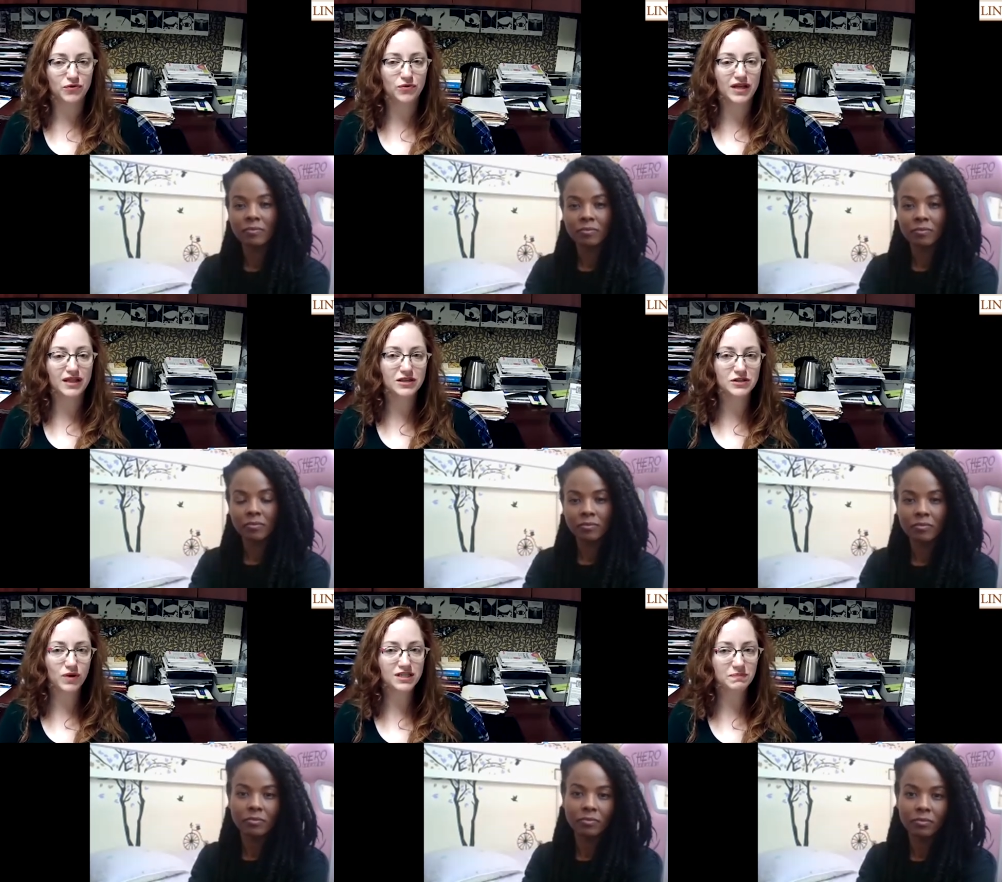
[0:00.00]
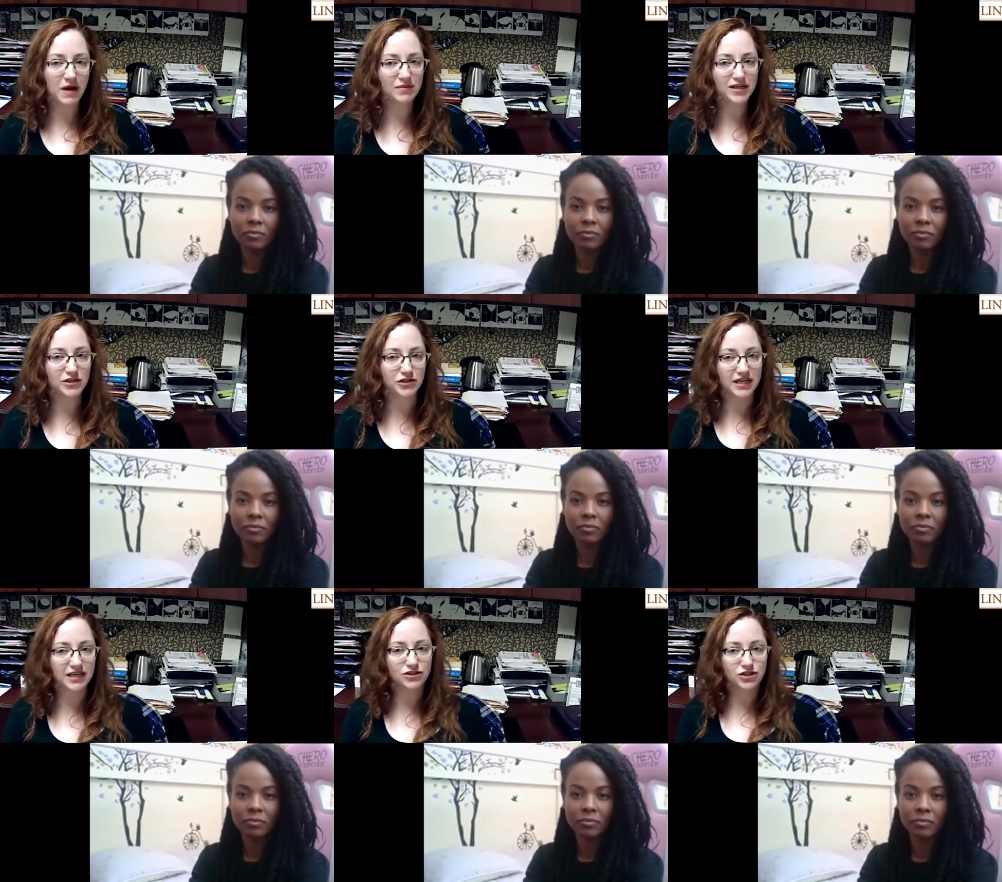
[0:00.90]
Speaker 1: through that this was published
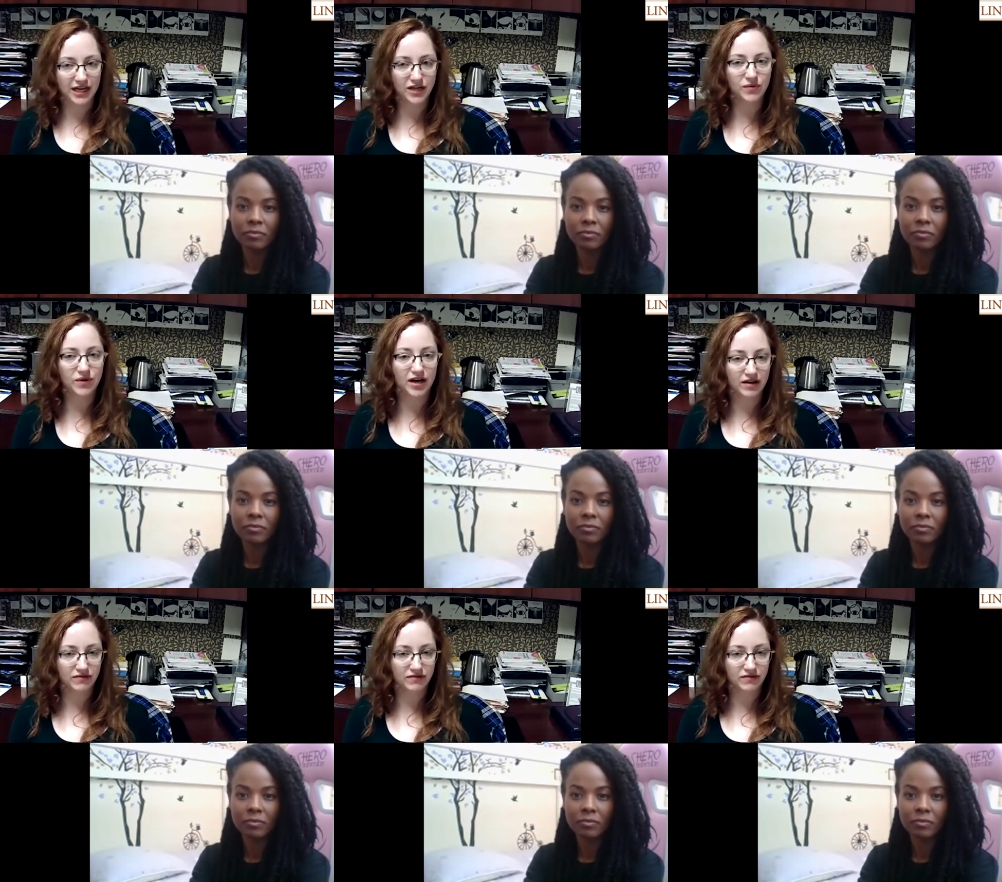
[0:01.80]
in January